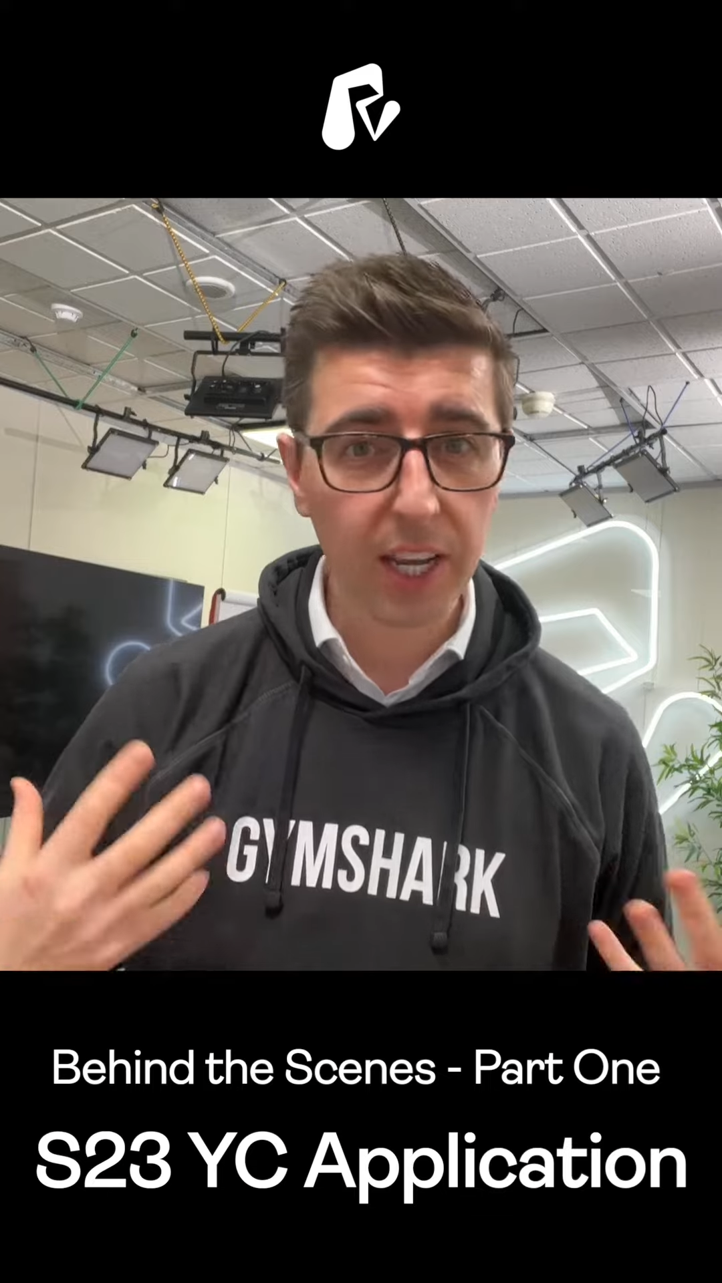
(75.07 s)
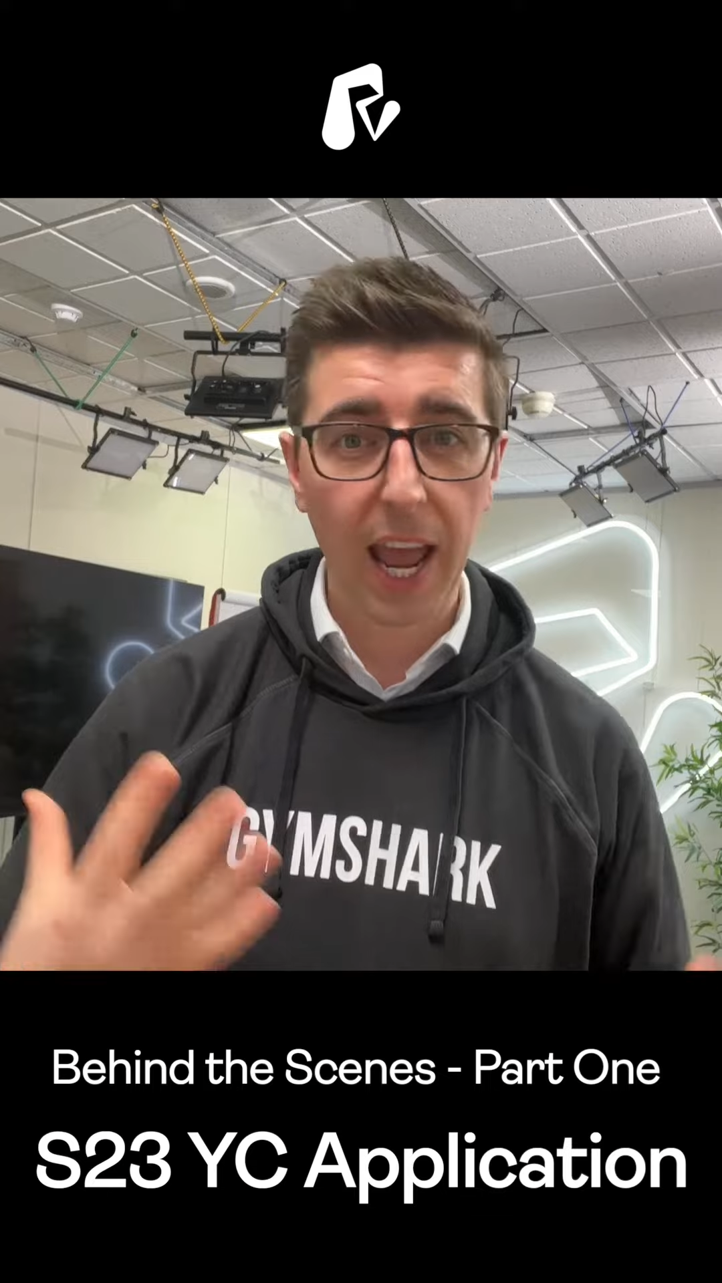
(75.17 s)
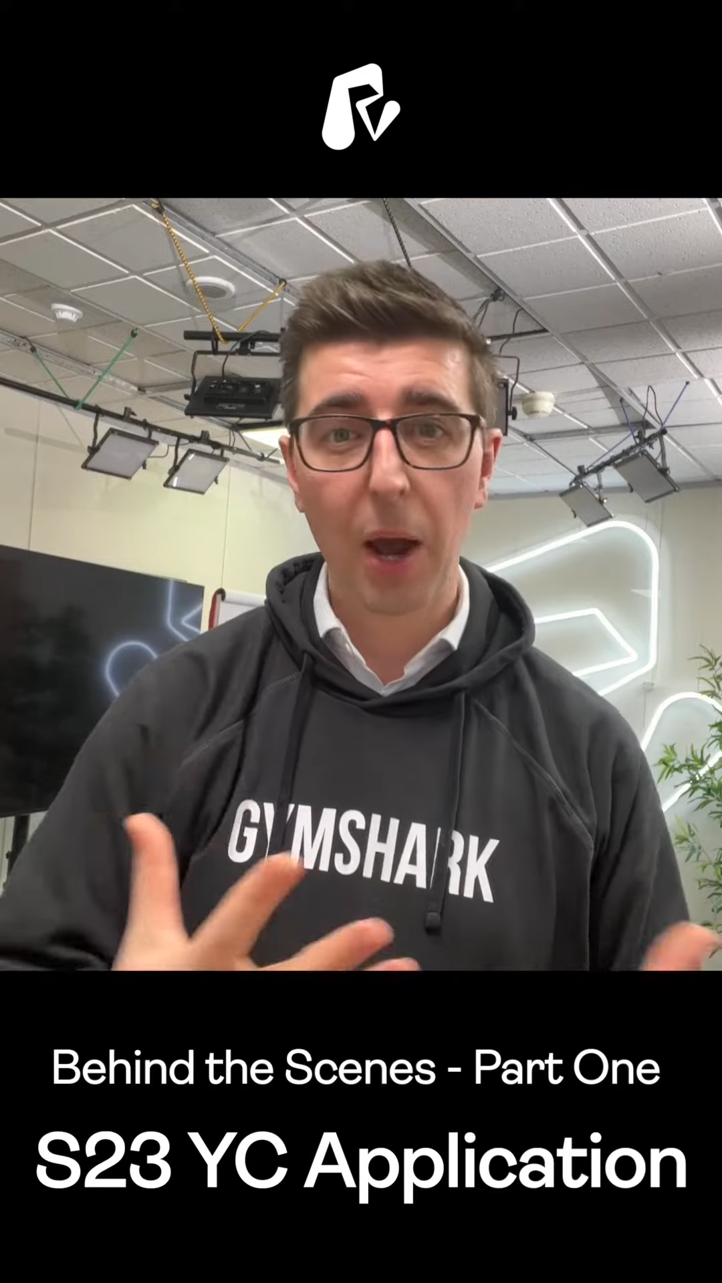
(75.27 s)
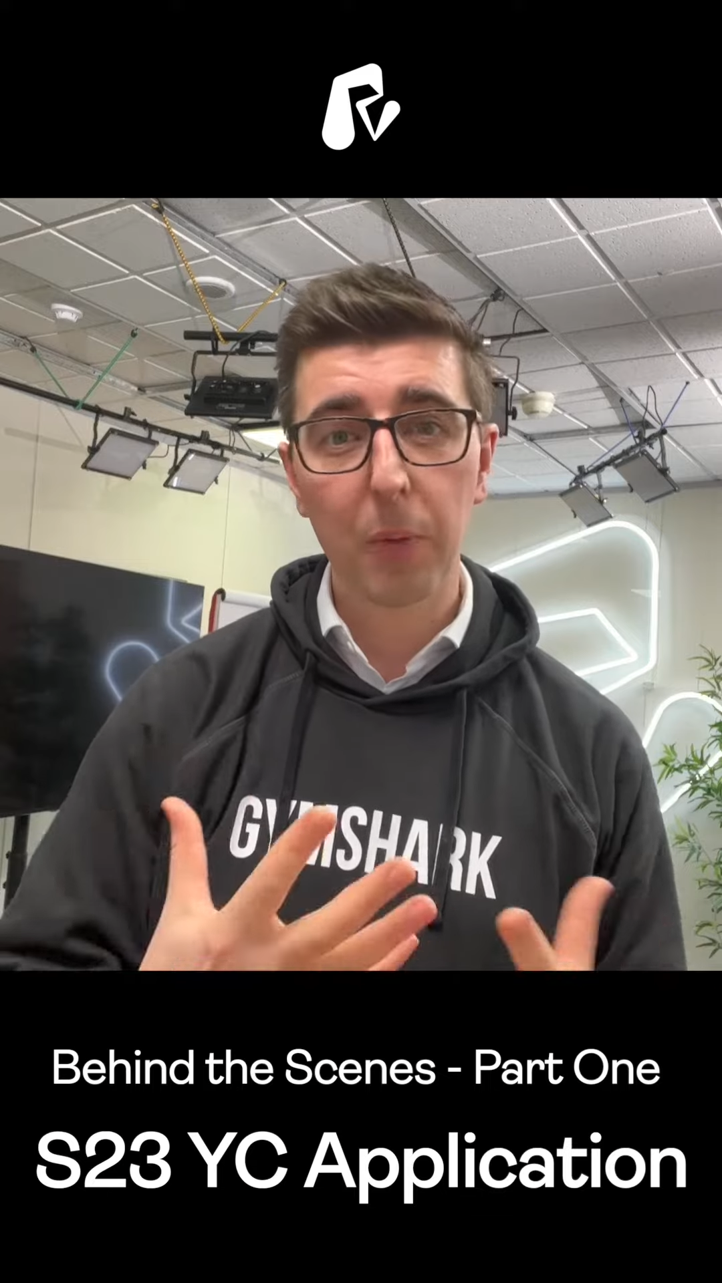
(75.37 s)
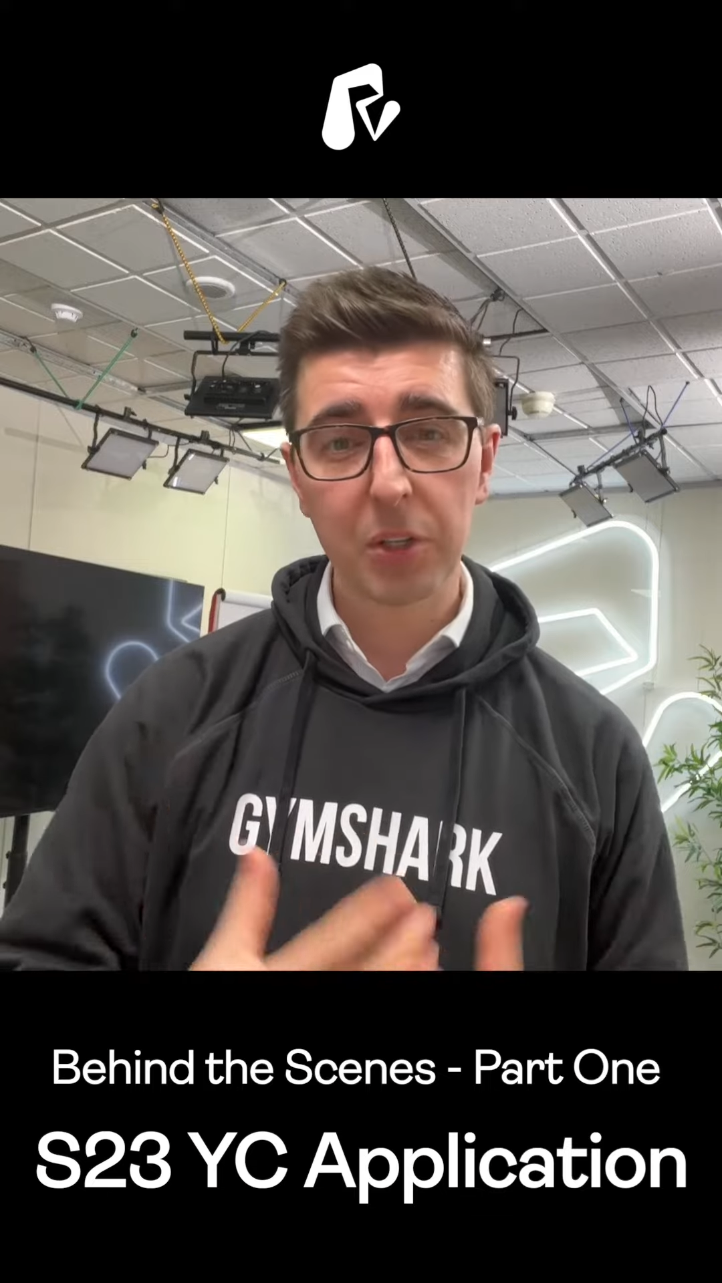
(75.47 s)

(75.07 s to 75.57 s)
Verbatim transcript: how we're